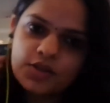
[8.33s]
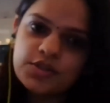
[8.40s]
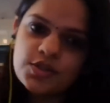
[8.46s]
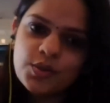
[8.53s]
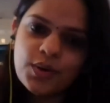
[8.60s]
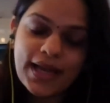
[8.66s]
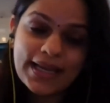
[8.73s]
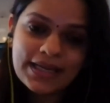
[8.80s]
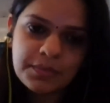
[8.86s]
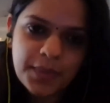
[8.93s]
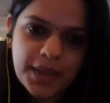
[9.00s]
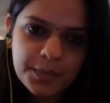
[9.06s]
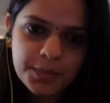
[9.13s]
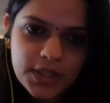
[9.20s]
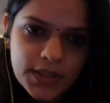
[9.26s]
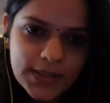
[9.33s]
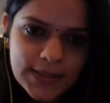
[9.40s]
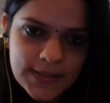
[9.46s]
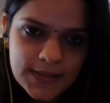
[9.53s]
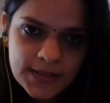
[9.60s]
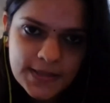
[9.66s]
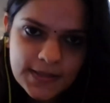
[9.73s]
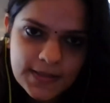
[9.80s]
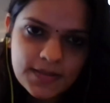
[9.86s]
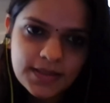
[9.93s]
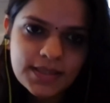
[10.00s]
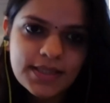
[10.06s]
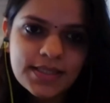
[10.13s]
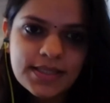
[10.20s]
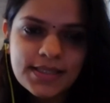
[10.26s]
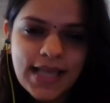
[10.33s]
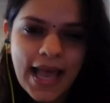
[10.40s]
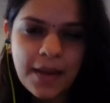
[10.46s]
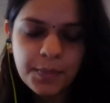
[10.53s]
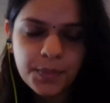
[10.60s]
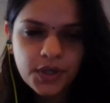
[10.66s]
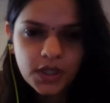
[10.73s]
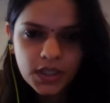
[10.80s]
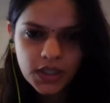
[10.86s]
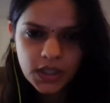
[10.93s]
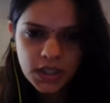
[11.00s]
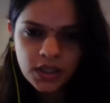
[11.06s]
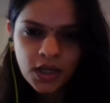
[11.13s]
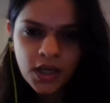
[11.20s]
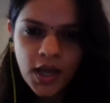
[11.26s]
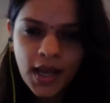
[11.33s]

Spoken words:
So I remember an instance, this happened,